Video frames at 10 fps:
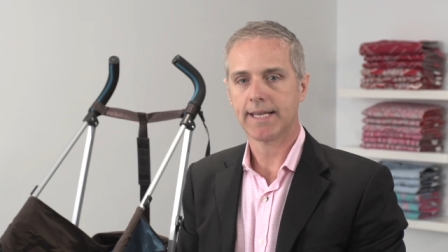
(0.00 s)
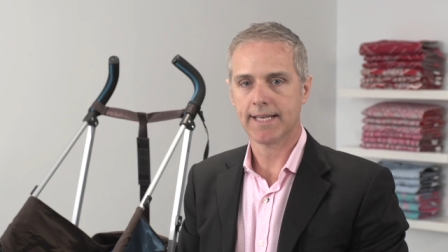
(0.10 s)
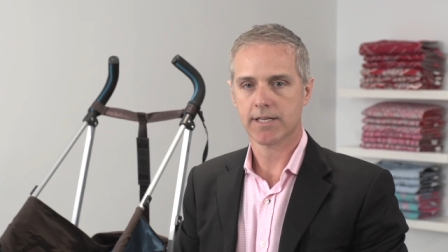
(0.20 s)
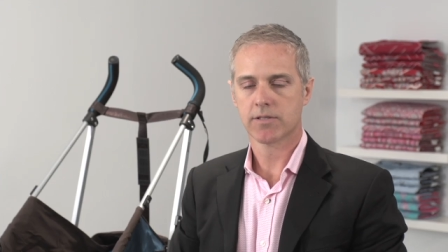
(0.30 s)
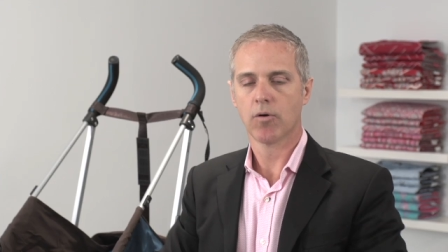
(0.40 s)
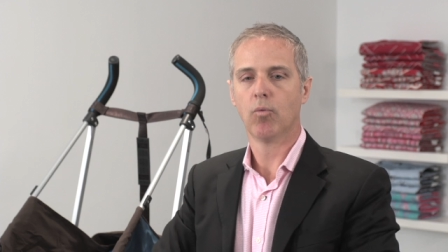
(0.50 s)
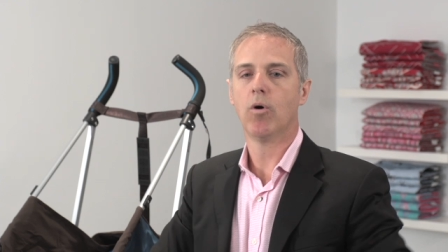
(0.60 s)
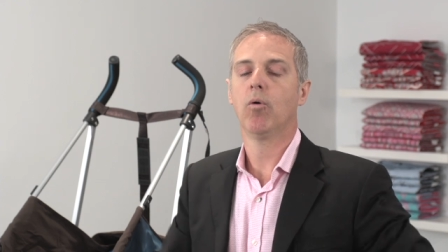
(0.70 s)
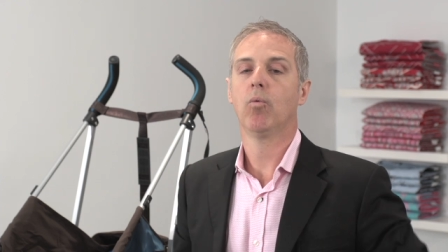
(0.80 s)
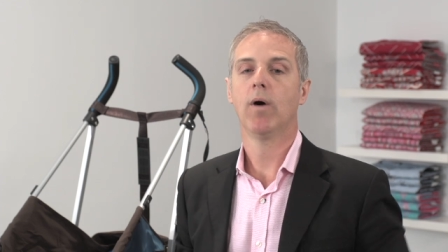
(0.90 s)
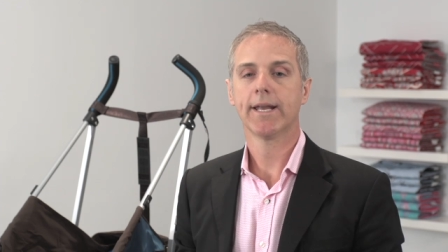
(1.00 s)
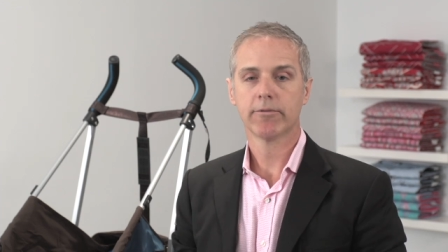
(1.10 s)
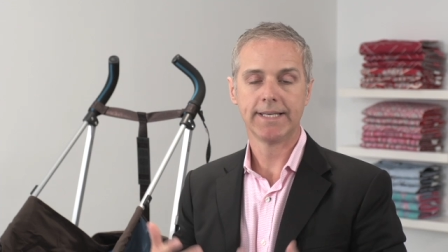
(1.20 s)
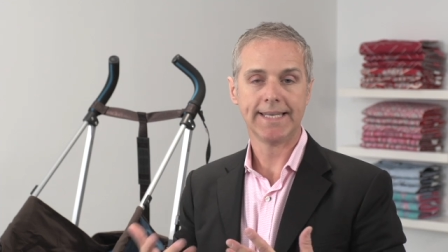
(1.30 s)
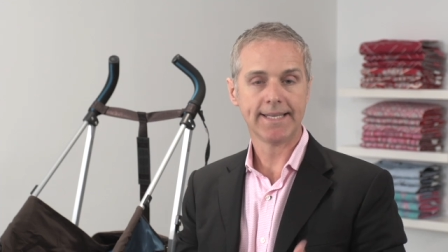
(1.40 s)
I get is, well, why
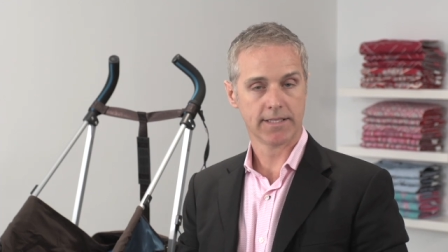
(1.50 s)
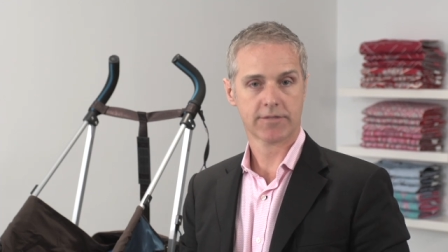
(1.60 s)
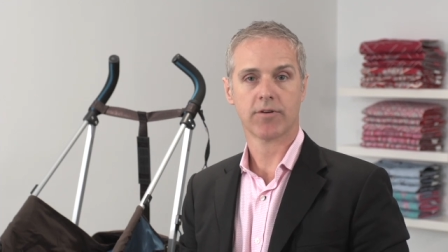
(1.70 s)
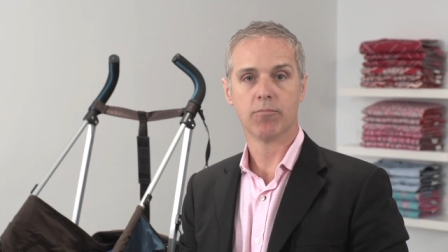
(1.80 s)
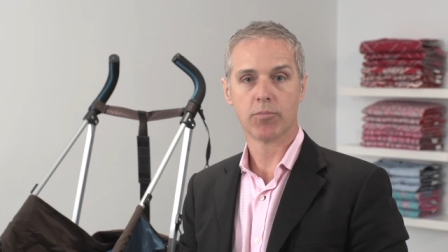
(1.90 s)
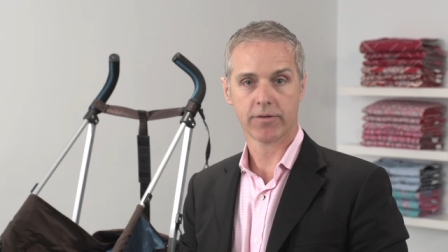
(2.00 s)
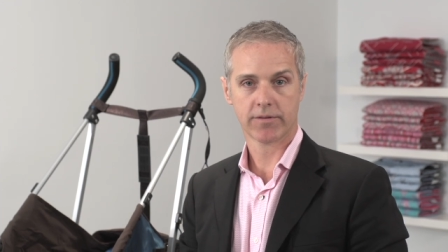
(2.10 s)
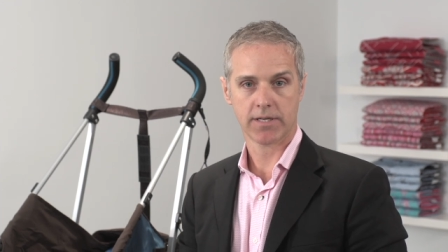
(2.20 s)
do we need this from-birth